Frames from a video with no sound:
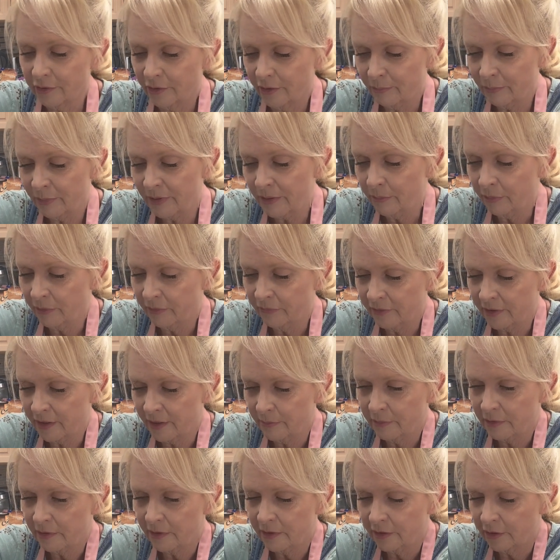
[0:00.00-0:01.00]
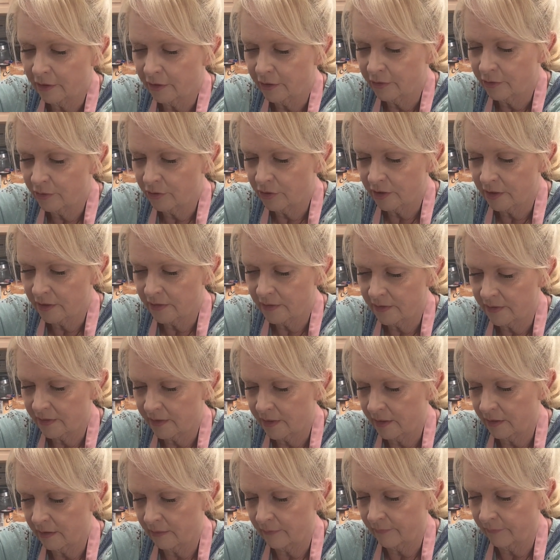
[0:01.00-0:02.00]
people have come to conclusions
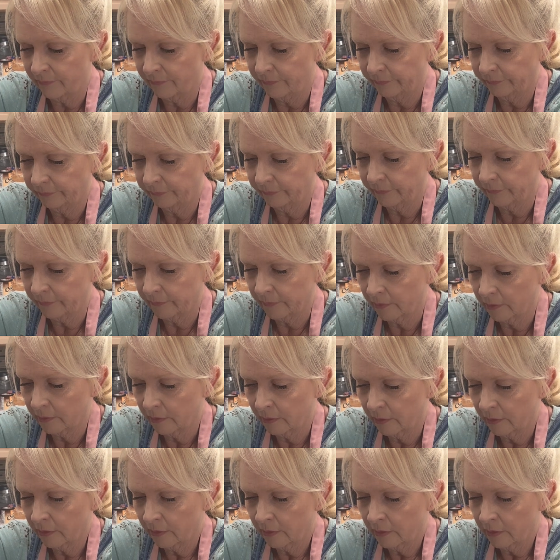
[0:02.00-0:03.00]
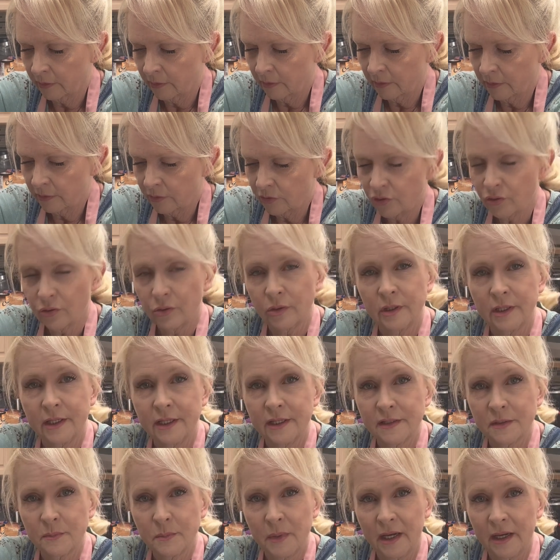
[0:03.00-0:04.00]
that shortening
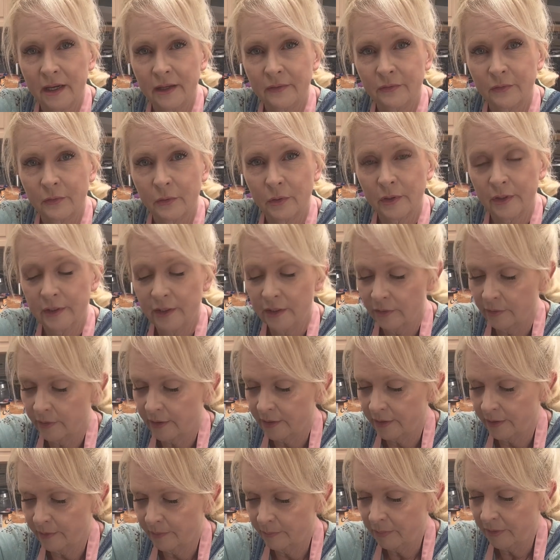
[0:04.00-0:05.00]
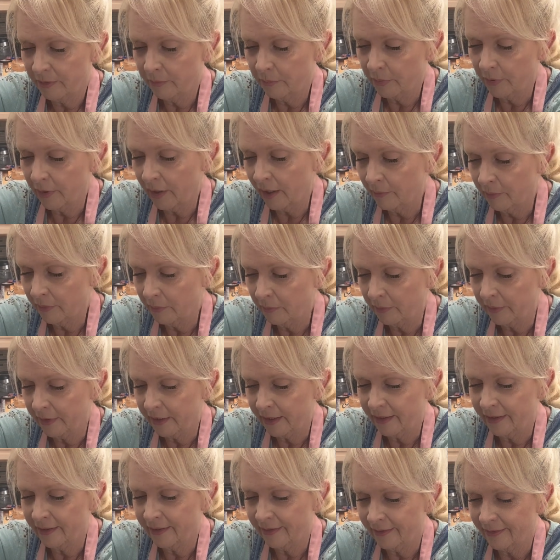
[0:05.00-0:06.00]
is bad for you, and it
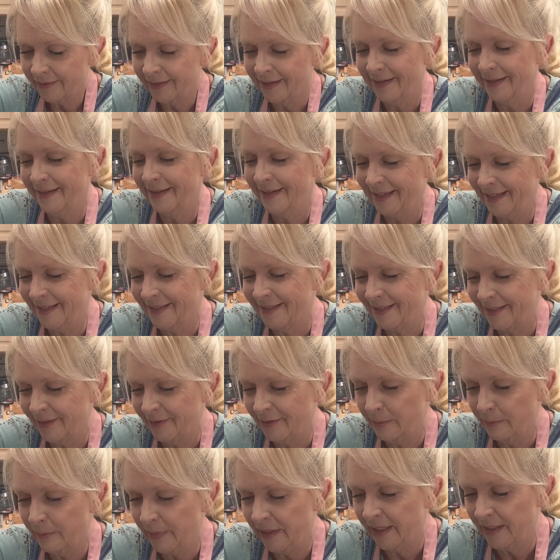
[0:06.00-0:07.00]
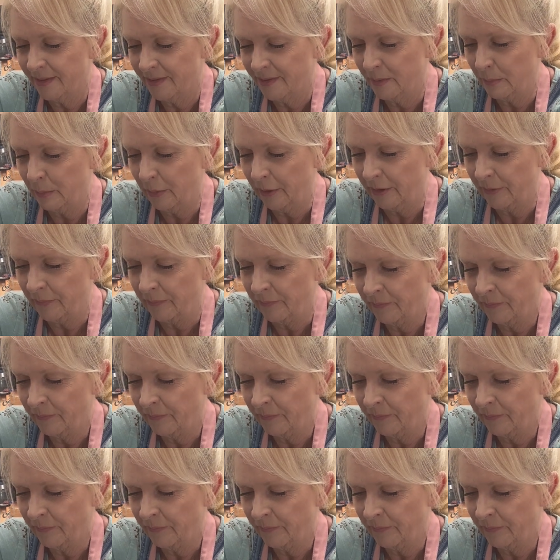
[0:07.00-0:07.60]
probably isn't the best, but